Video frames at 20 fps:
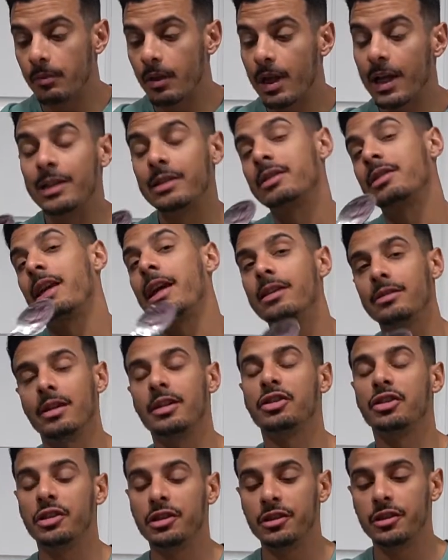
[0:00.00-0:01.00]
it tastes
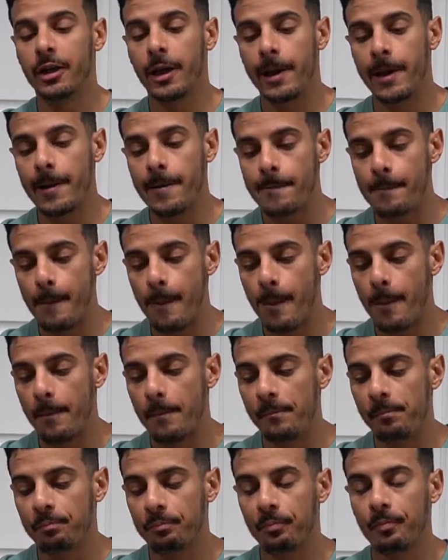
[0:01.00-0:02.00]
like cheesecake,
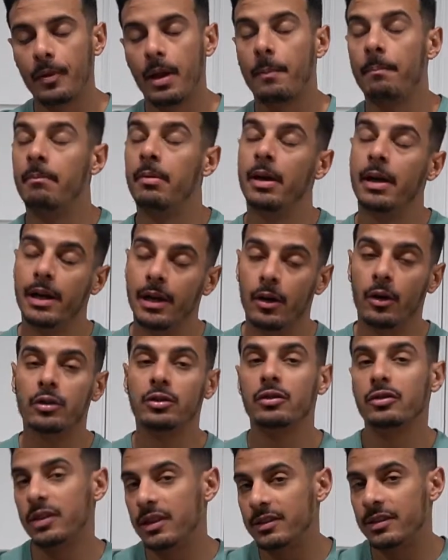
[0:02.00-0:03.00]
but it
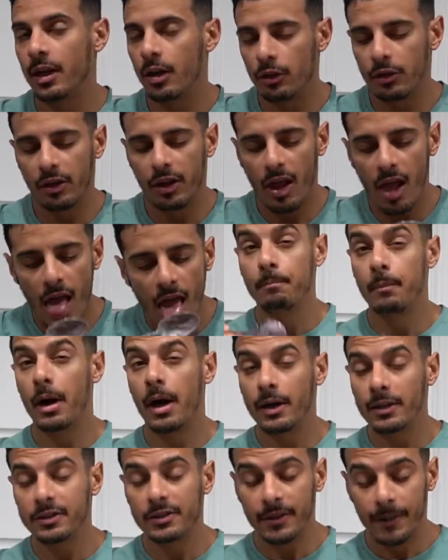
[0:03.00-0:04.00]
also tastes healthy. But
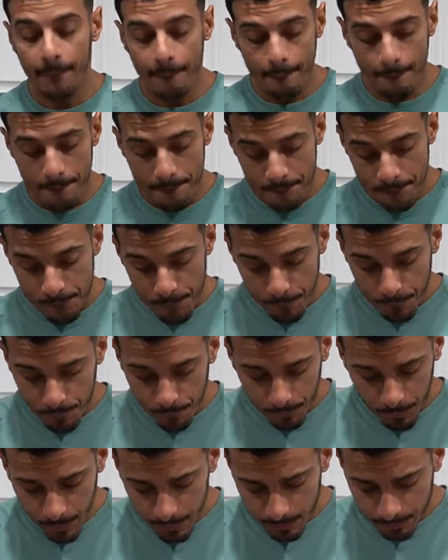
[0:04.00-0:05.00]
honestly,
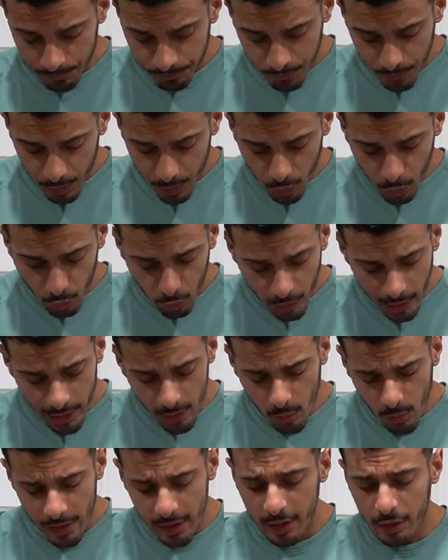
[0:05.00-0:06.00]

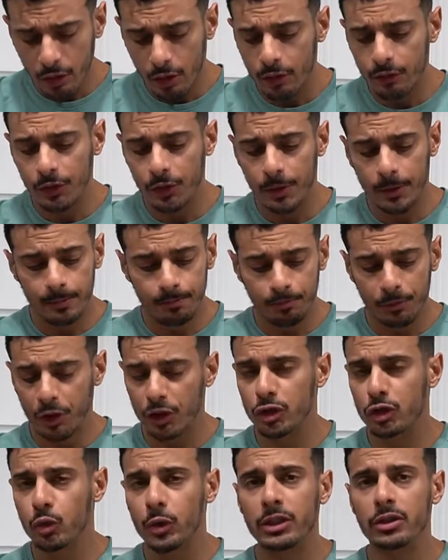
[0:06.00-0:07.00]
great way to curb your
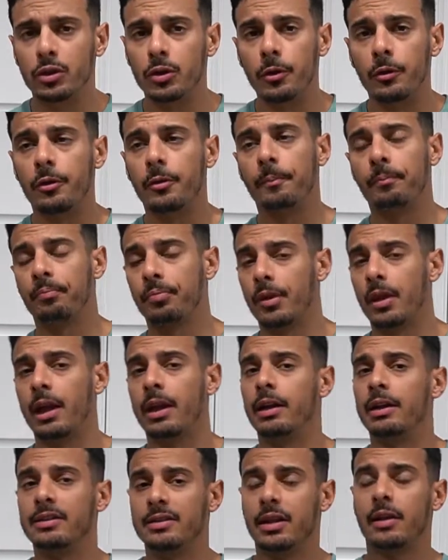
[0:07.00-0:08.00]
sweet tooth.
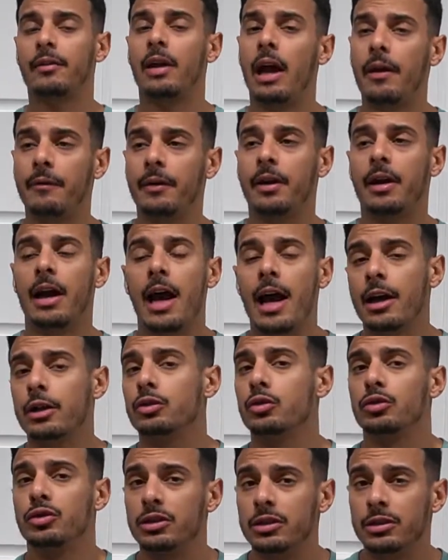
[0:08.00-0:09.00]
Like, instead of having an
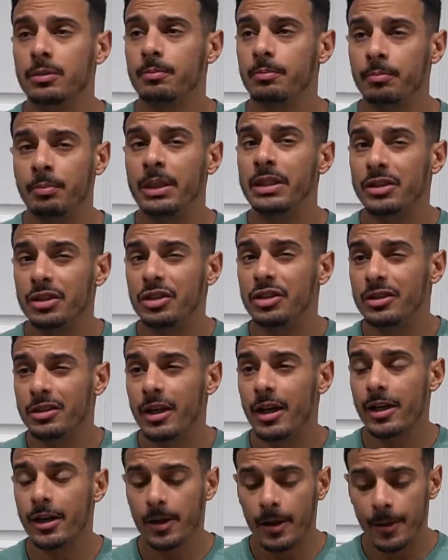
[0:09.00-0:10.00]
actual piece of
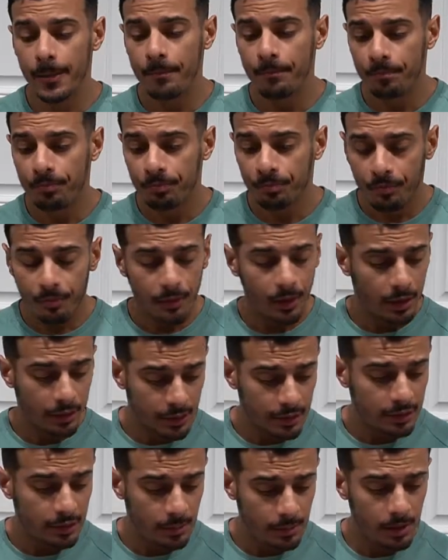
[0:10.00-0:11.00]
cheesecake,
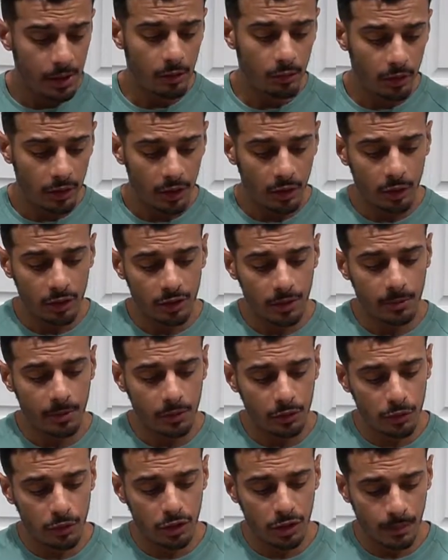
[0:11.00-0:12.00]
this could be a really good
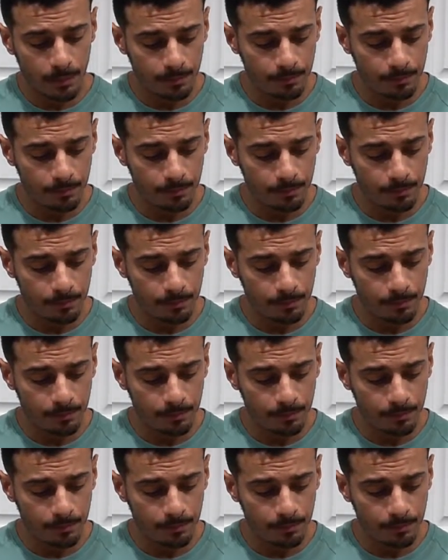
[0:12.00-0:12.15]
substitution.